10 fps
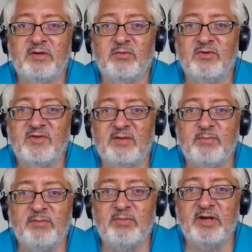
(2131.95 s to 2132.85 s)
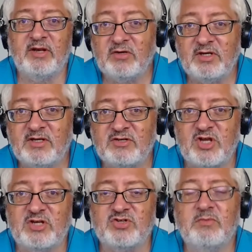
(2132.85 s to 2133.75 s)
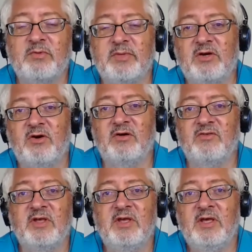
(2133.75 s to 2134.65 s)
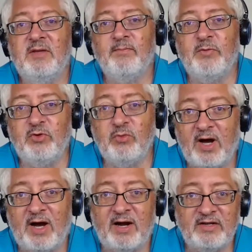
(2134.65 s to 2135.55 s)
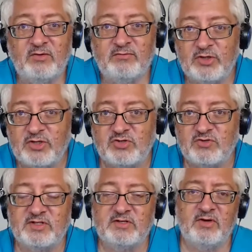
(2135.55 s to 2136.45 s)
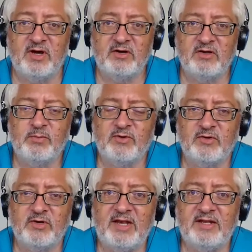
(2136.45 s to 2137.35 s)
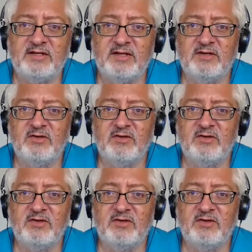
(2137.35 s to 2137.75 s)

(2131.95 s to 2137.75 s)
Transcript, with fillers: He would say people are not interchangeable because you are your virtues and you are your personality, yeah.